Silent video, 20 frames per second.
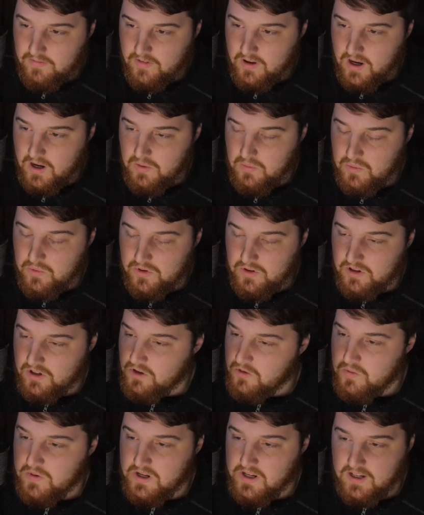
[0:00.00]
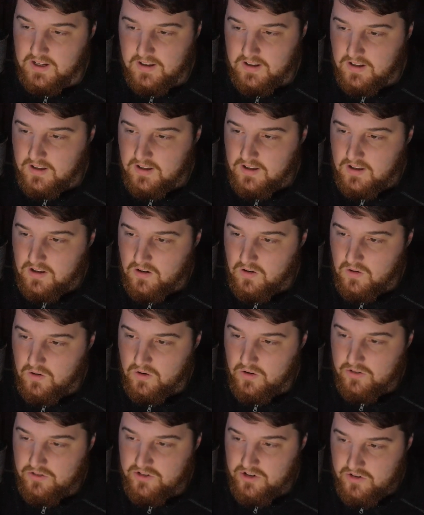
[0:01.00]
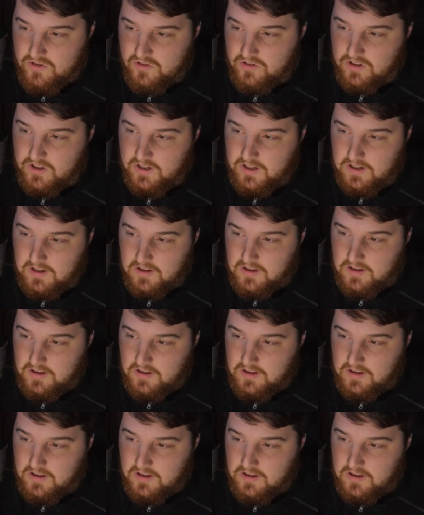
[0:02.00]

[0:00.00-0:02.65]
I would agree, are generally,